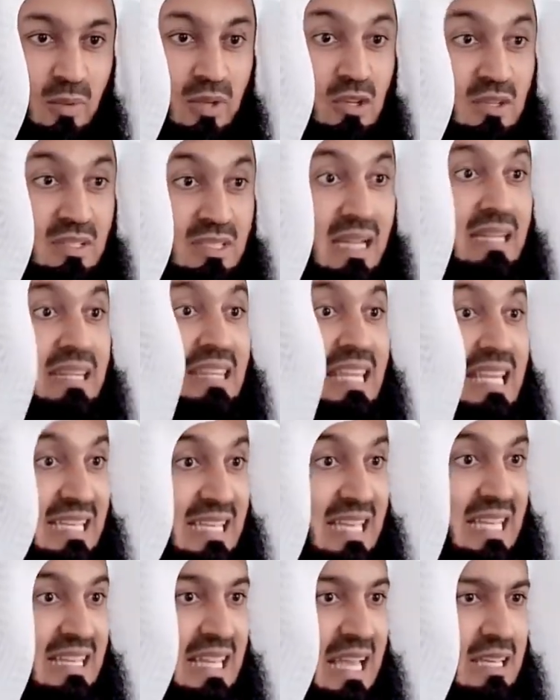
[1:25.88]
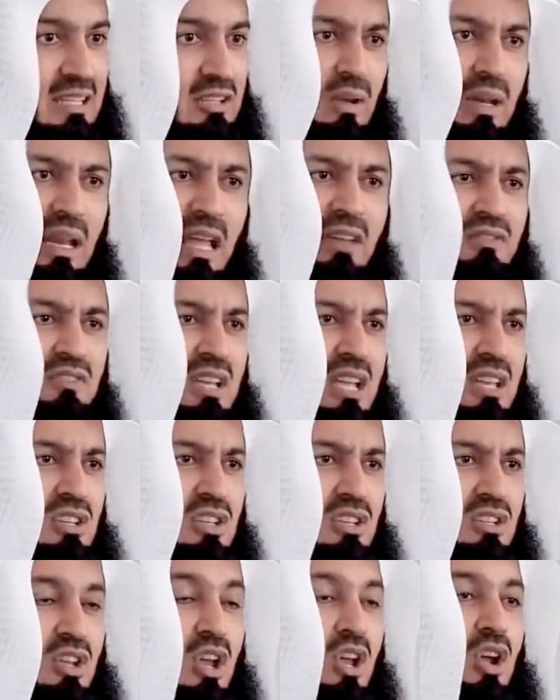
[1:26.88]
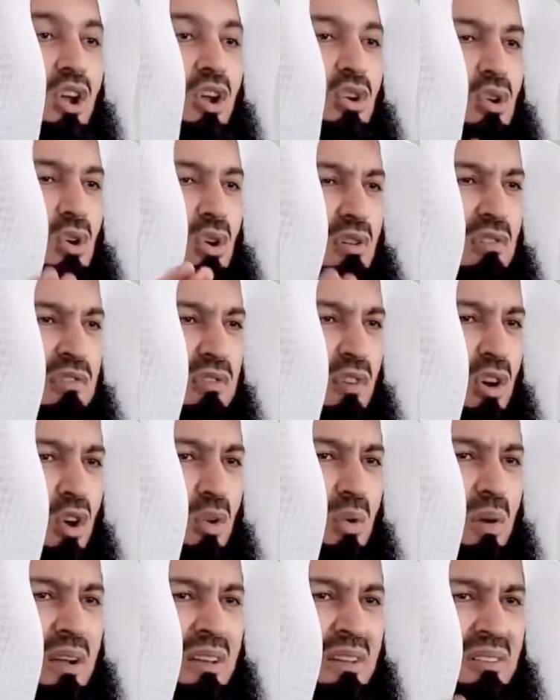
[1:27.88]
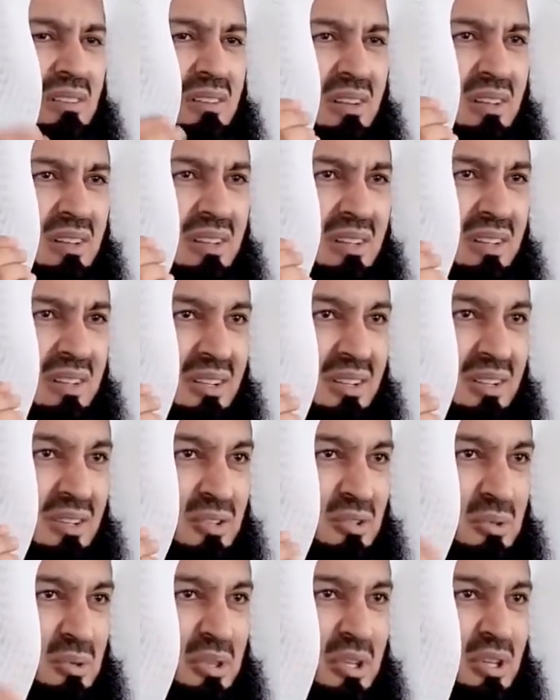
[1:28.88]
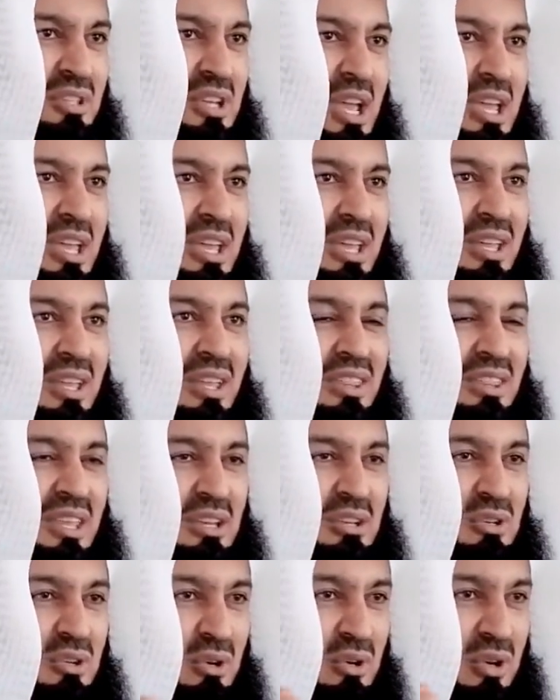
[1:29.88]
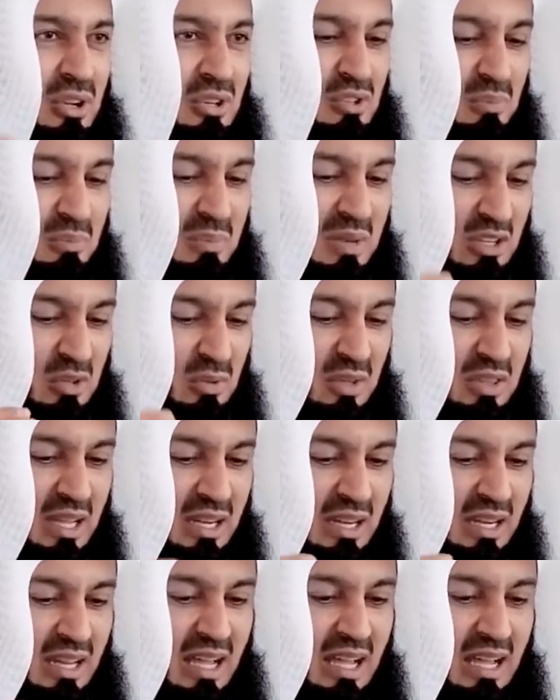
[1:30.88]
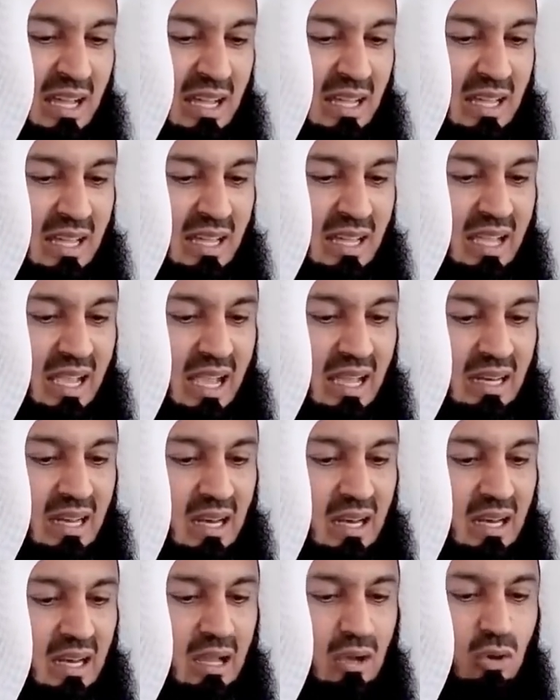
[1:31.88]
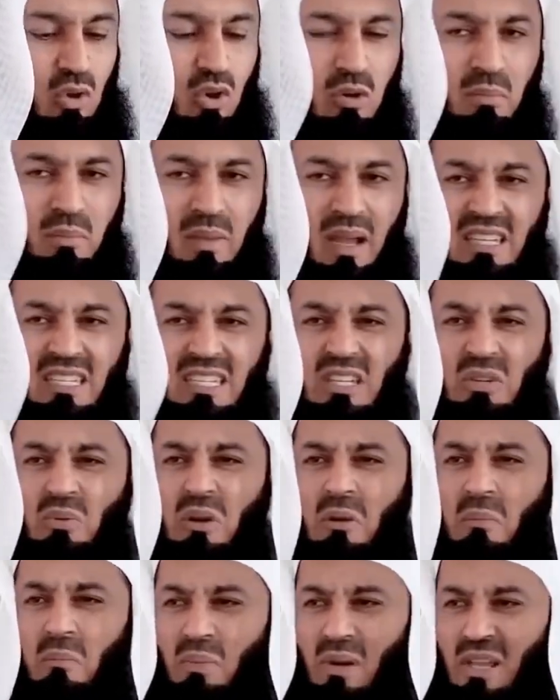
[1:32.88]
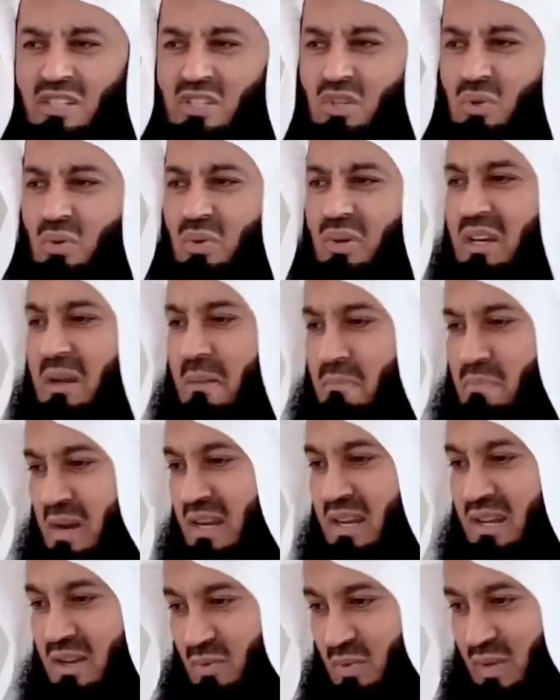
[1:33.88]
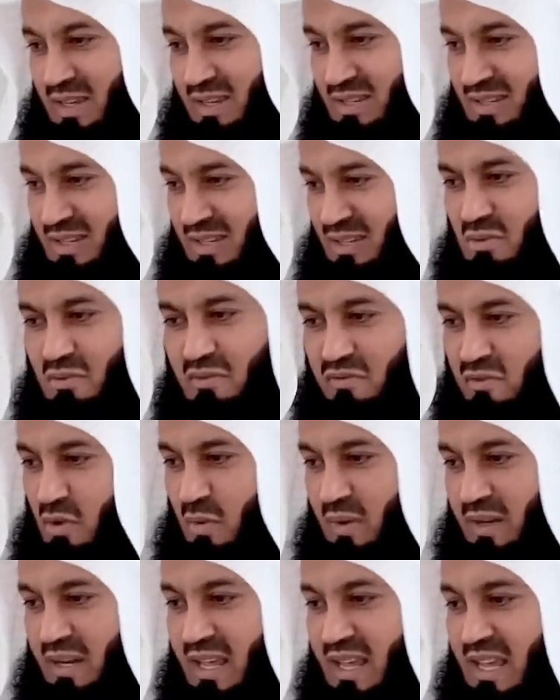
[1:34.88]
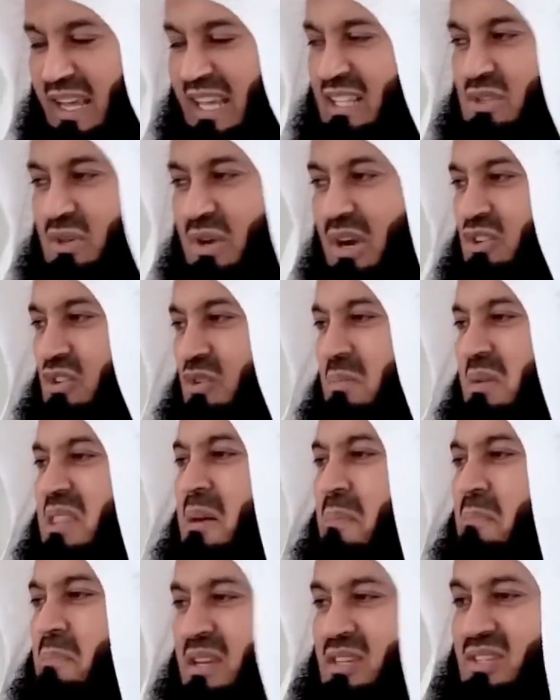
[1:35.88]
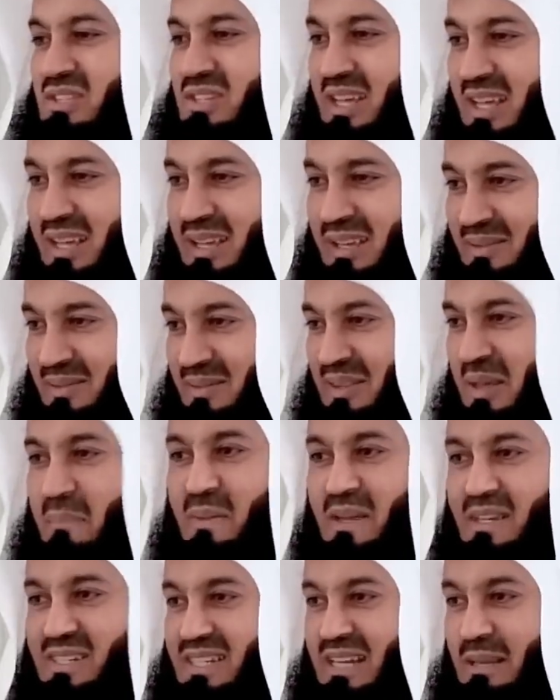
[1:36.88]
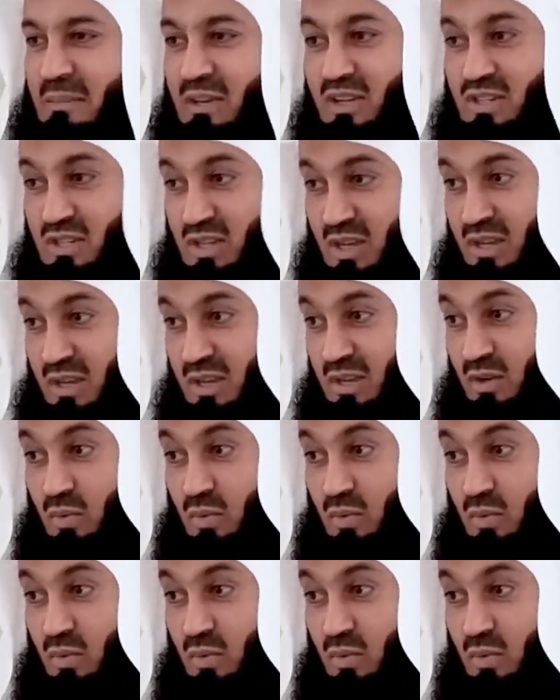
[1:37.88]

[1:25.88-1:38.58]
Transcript: When you start thinking that, your life changes. Look forward to the day that you're going to meet with Allah. And Allah Almighty will bless you in a billion ways. Look forward. It's going to be the best day. The best day. Because